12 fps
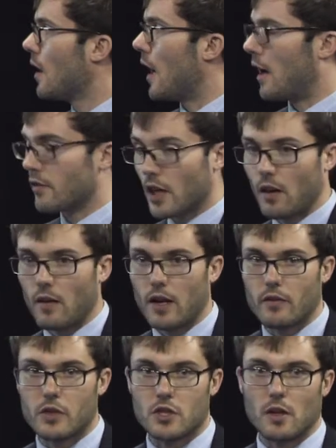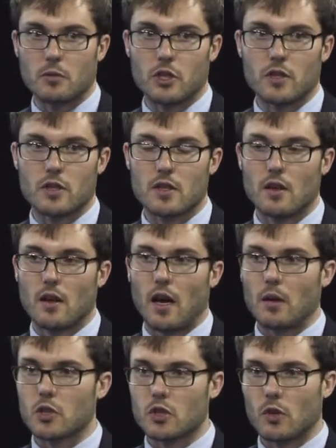I've got a lot of assumptions.
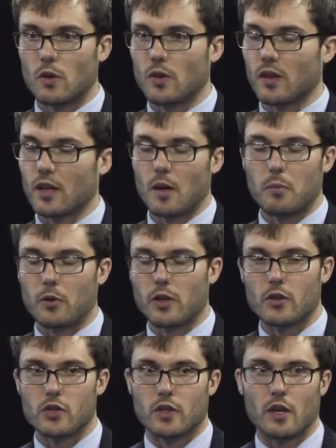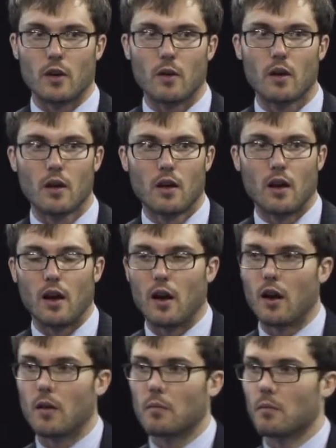I was told a couple years ago
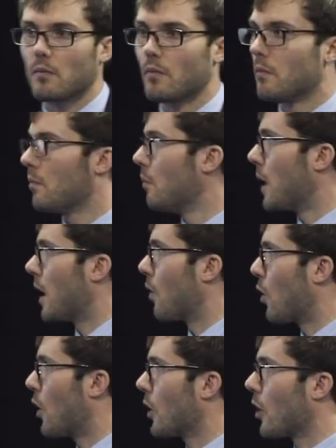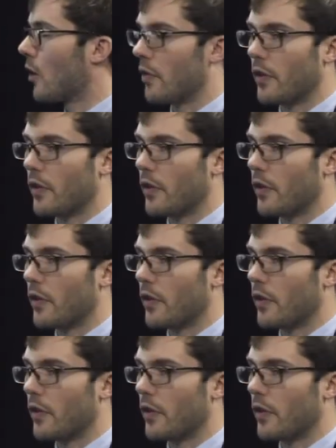by a lawyer